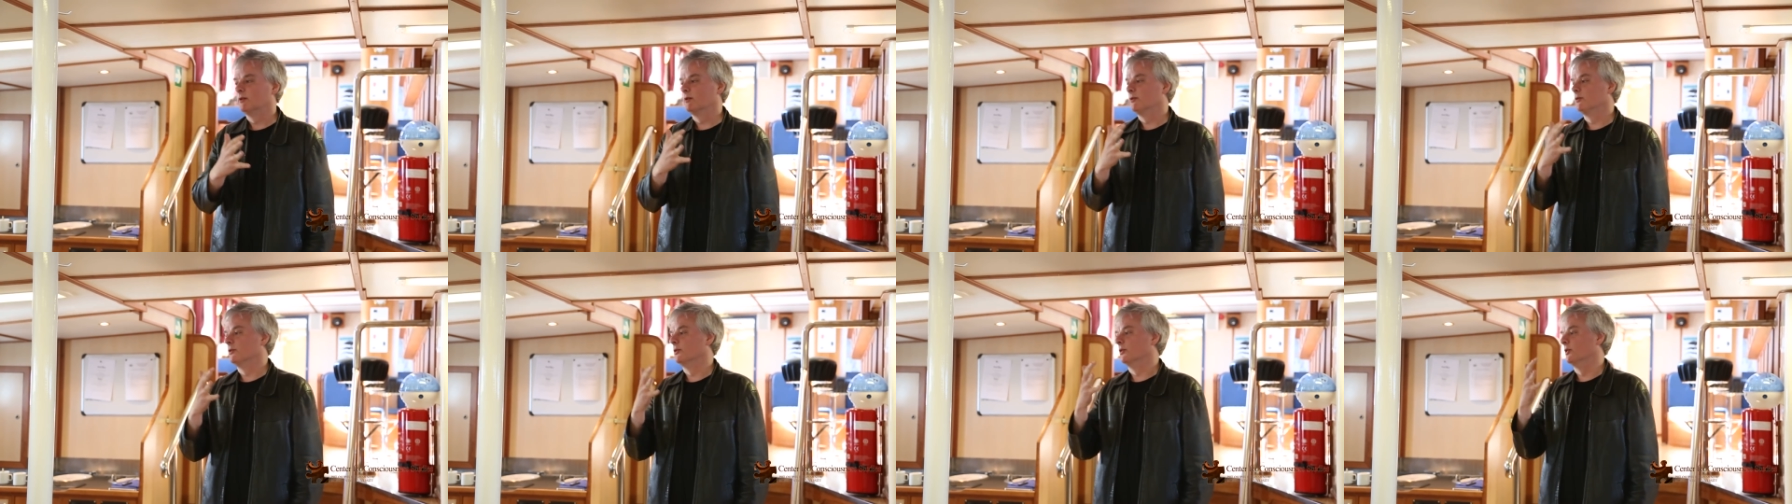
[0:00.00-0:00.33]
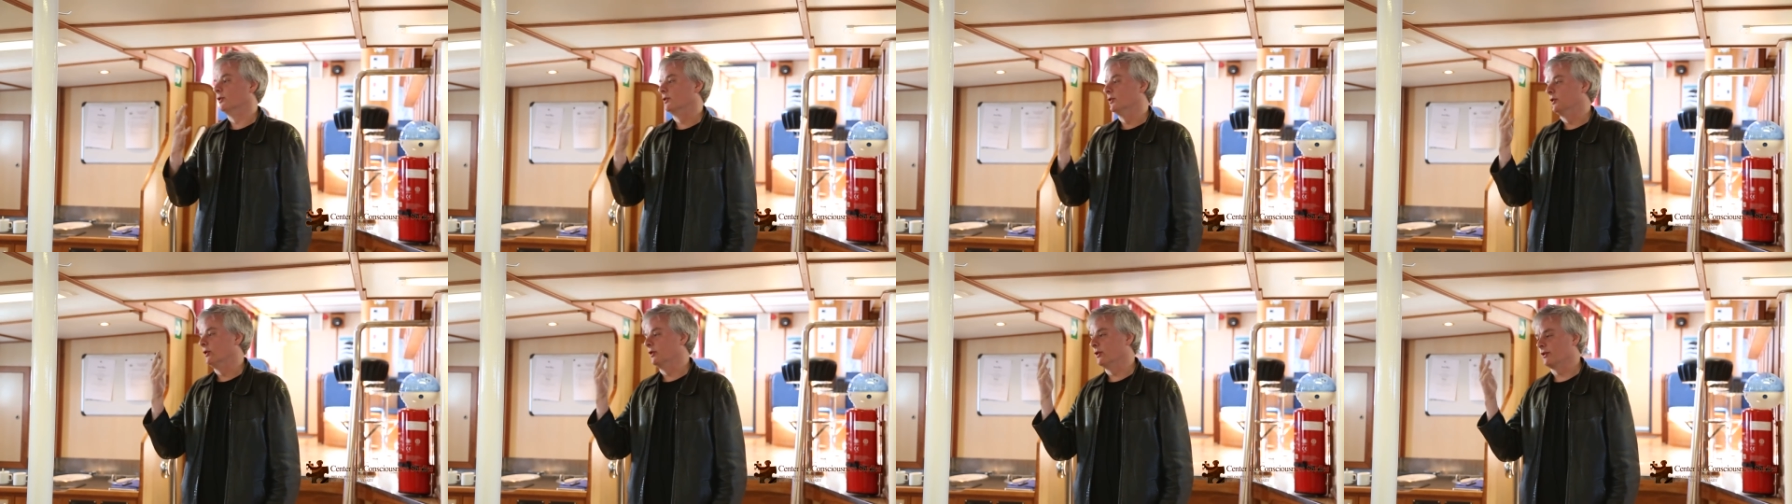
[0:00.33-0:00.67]

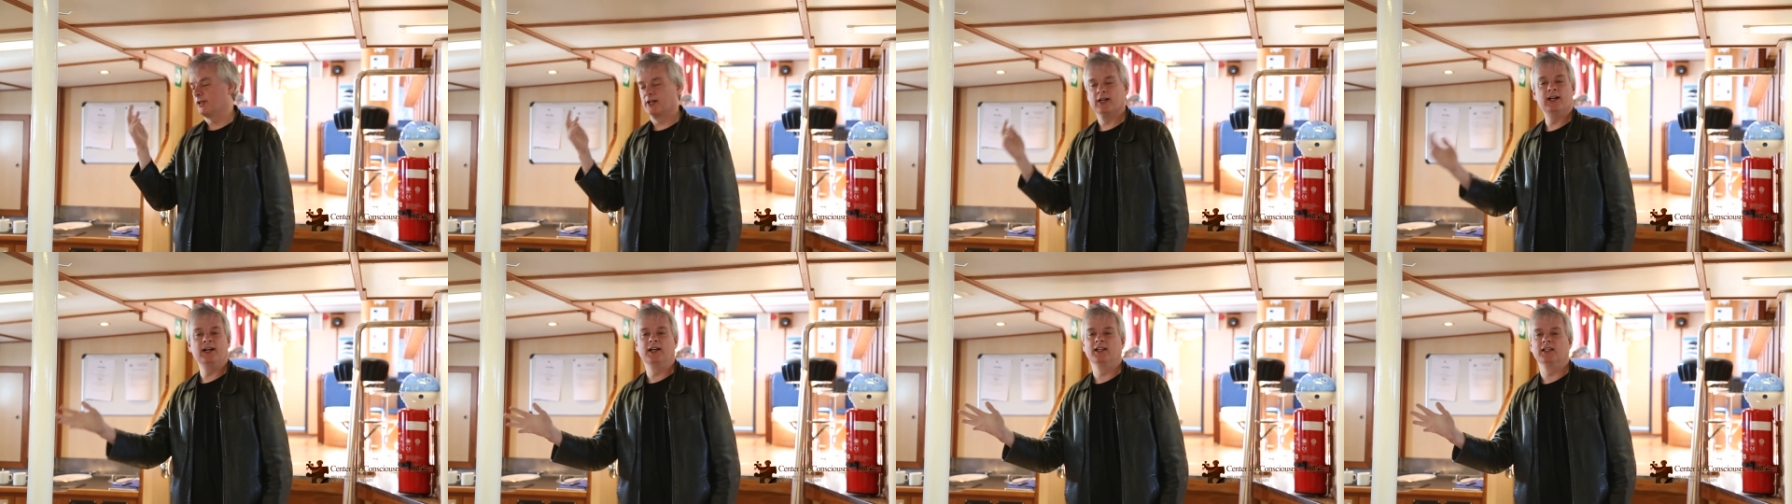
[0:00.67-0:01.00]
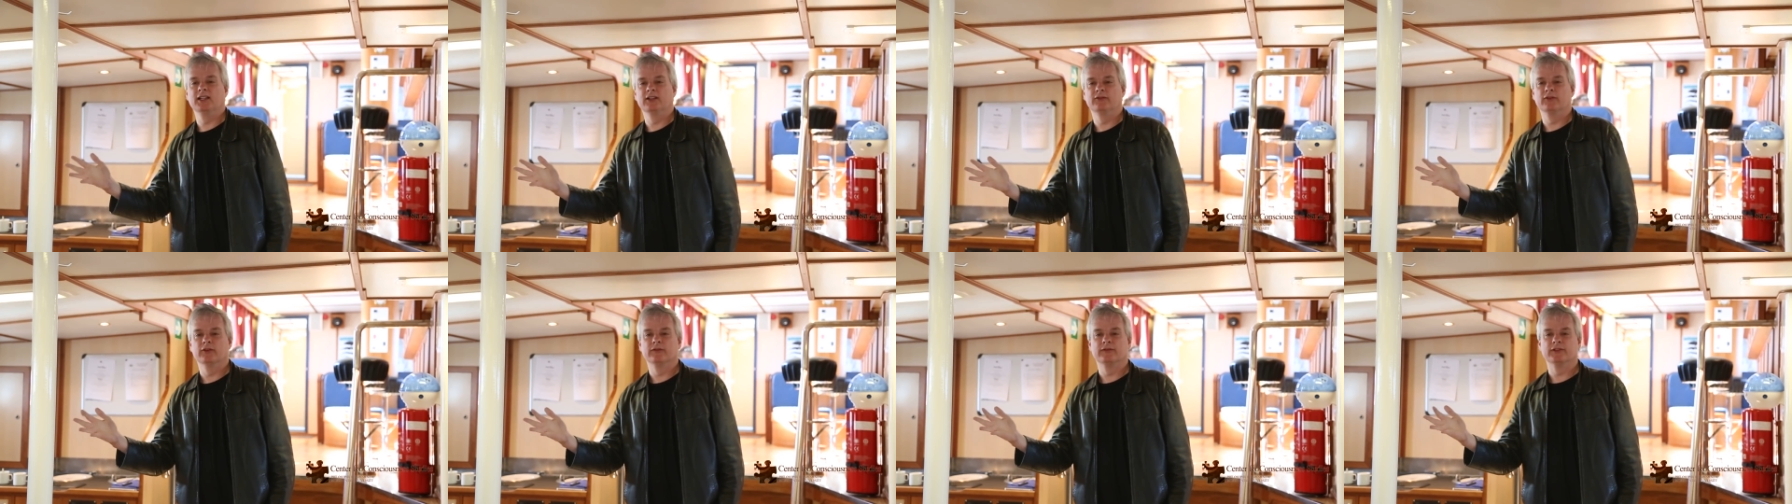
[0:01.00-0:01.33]
nor the high
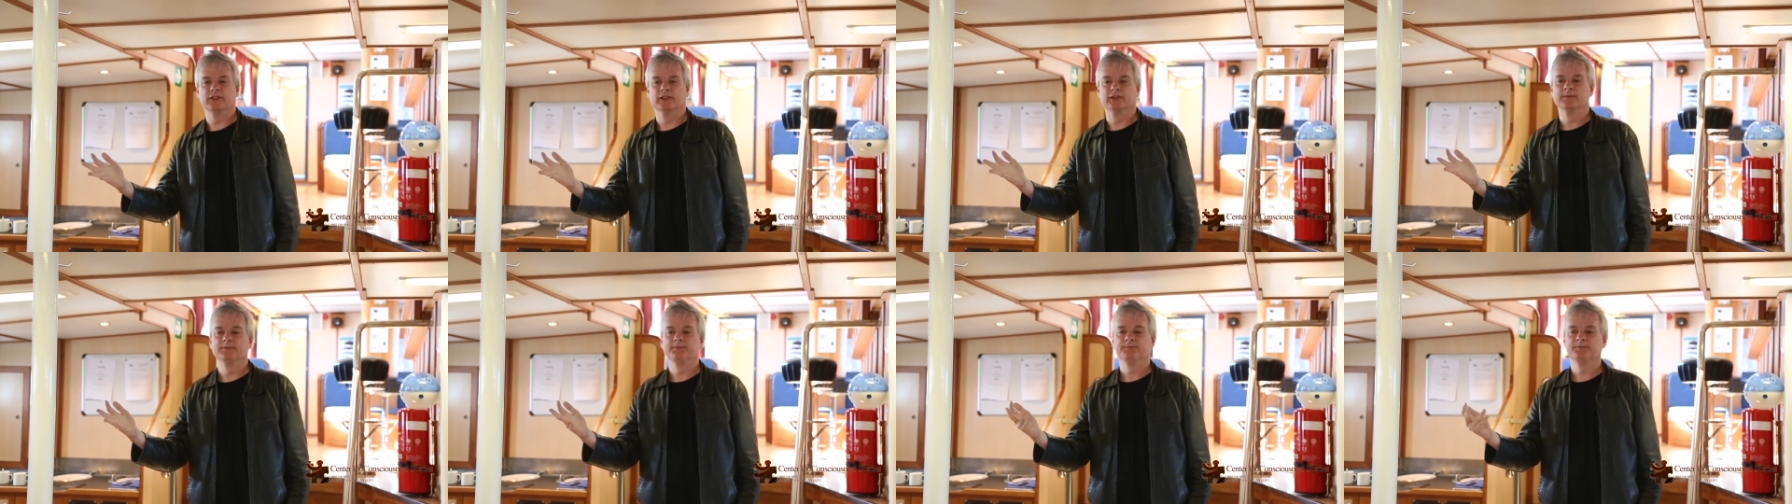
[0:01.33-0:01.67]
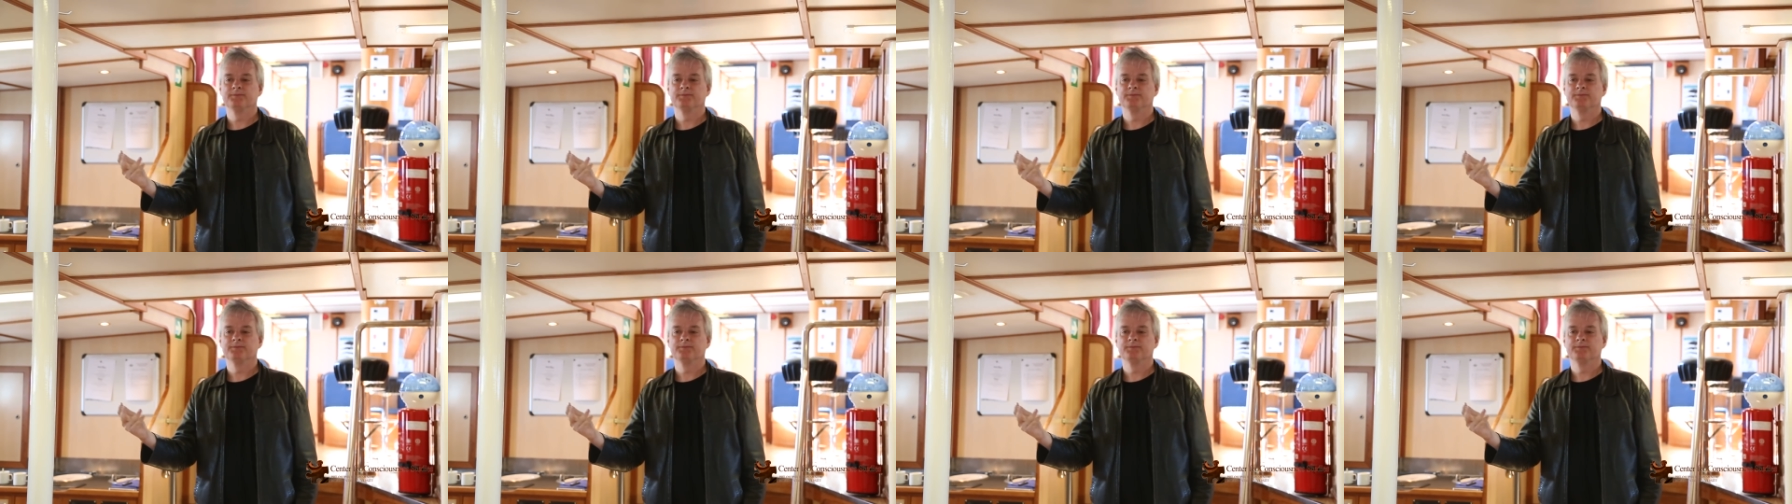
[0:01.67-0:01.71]
level view.